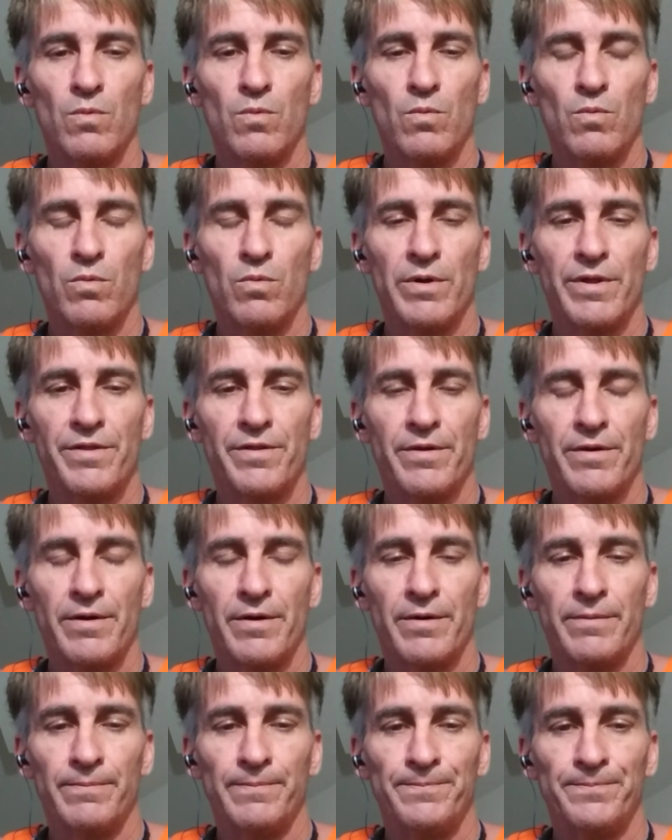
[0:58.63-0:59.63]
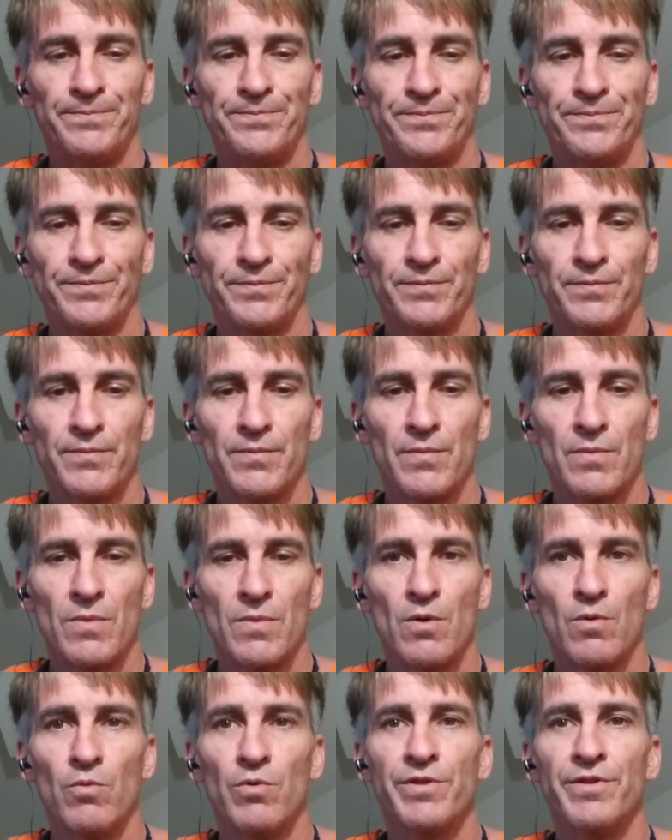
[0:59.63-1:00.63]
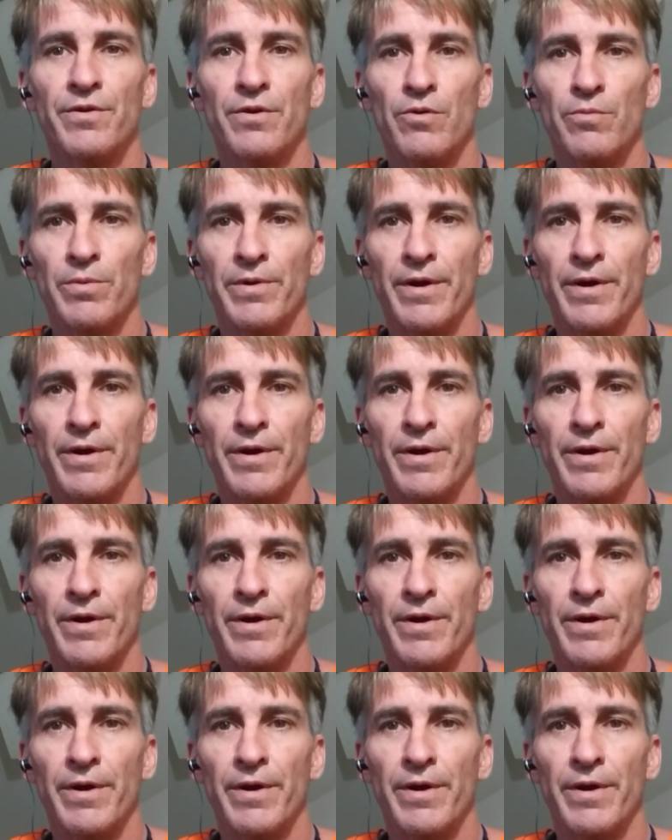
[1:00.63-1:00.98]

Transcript: with an open